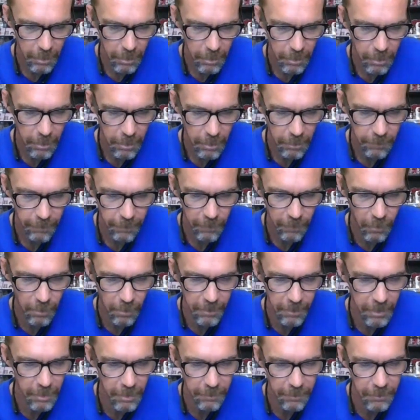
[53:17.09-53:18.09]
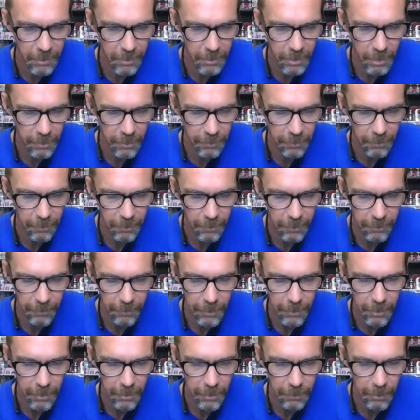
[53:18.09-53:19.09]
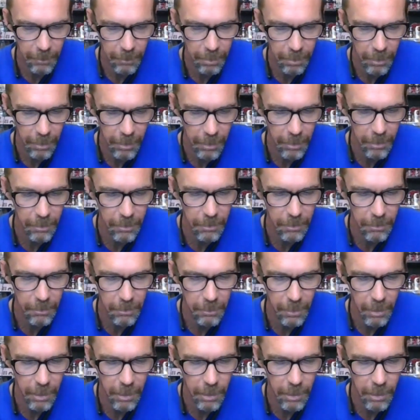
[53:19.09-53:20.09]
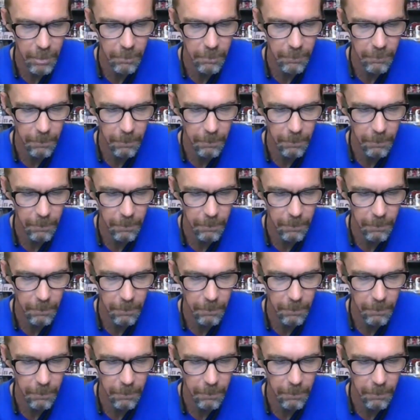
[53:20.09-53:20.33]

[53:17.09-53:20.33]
informative stuff, we figured we'd play a little game.